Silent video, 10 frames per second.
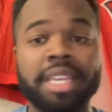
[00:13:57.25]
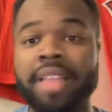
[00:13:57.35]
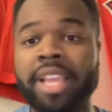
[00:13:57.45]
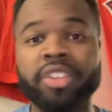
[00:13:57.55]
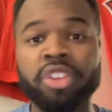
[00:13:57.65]

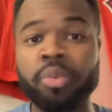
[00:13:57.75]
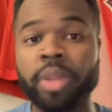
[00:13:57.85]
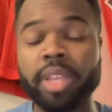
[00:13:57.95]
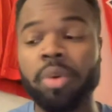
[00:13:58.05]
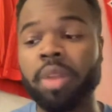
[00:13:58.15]
Like, do you
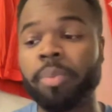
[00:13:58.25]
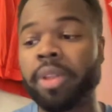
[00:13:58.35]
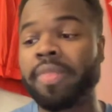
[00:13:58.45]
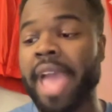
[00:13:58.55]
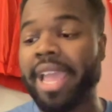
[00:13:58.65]
really want to
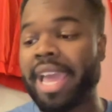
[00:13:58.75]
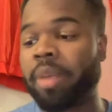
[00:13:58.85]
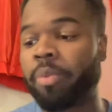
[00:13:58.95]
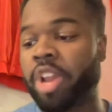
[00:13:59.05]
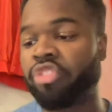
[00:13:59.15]
put that kind
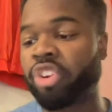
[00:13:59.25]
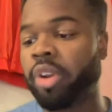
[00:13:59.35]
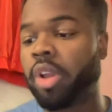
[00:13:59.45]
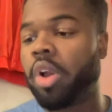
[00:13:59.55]
of pressure